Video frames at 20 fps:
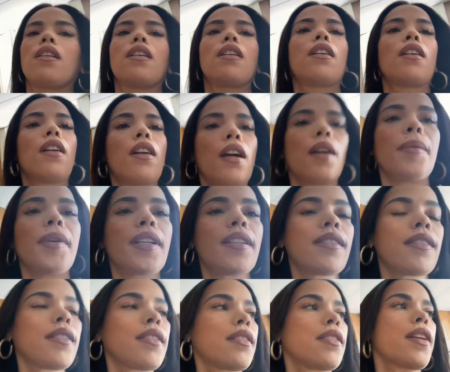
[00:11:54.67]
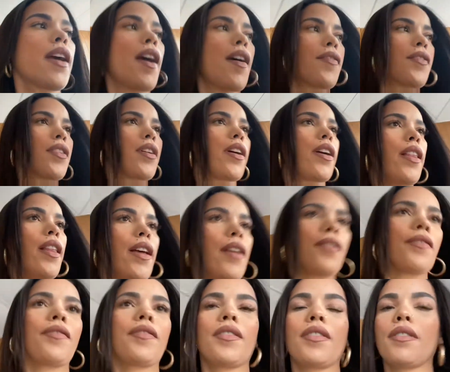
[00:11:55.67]
I mean, since after I
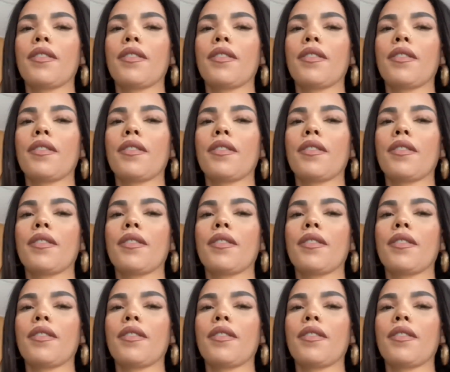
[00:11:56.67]
left